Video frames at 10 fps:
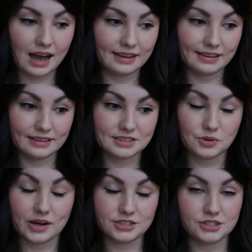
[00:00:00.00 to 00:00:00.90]
and
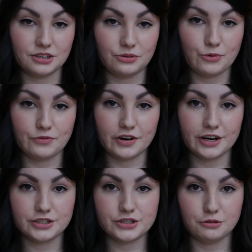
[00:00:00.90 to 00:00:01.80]
so I had to
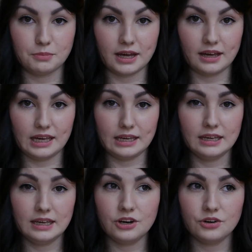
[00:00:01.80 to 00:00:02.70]
revert to my
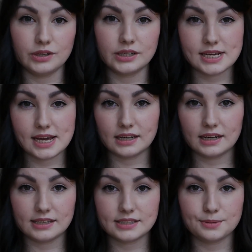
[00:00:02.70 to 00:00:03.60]
Real
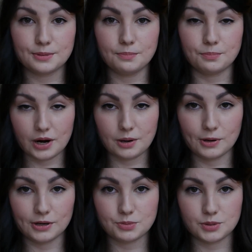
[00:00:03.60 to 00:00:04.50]
Techniques brow
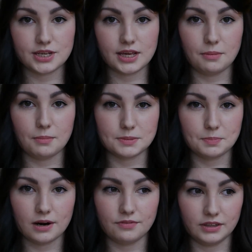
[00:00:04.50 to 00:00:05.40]
brush, which came as
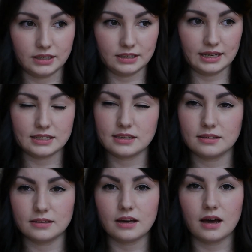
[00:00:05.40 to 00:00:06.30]
part of the
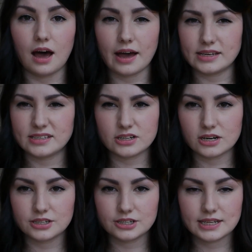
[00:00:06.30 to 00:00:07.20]
like eye
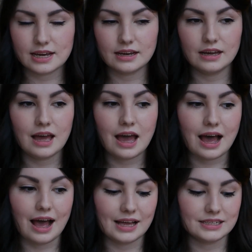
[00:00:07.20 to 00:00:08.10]
starter set,
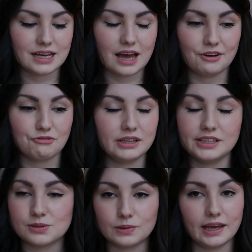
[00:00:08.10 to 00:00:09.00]
and I
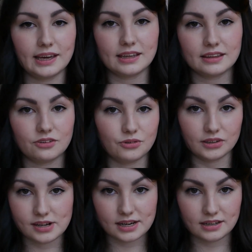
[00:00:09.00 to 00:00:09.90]
really don't like the
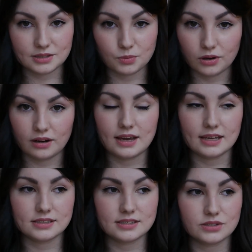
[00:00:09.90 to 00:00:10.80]
Real Techniques one.
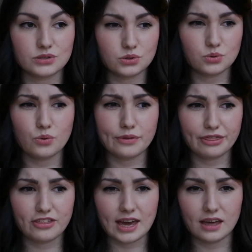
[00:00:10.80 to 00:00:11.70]
It's so
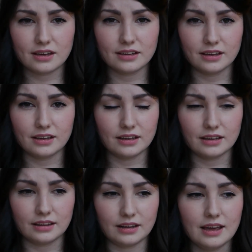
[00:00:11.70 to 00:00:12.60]
thick,
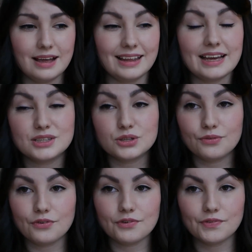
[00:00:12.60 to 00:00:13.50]
and like it's
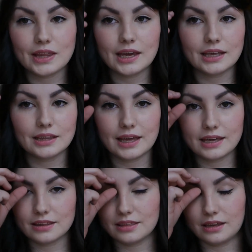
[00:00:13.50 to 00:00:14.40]
good for filling
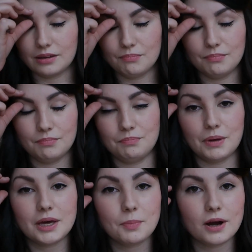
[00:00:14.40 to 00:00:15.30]
like the
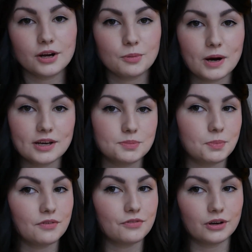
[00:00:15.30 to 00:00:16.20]
big part of your brows,
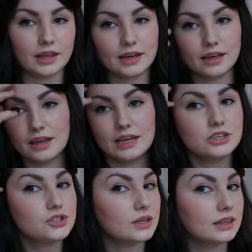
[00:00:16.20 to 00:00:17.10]
but for like
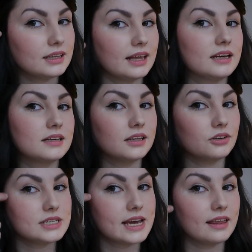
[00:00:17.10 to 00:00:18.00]
doing the like
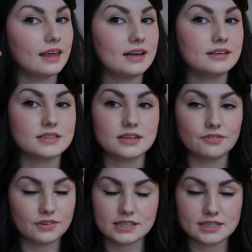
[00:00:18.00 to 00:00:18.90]
little tail end and
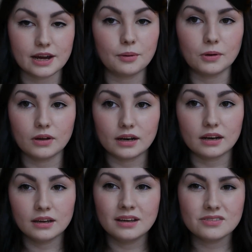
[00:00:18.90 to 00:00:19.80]
stuff, it's terrible.
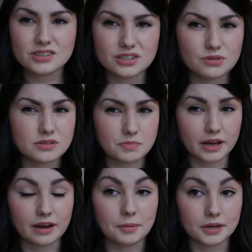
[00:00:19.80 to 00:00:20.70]
And I've just noticed
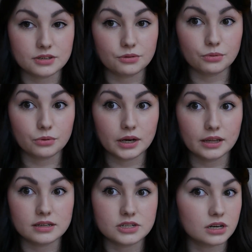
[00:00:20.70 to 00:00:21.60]
my eyebrows like
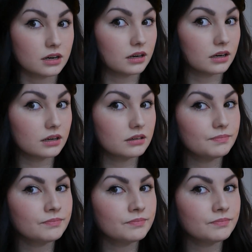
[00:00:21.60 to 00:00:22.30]
really dark.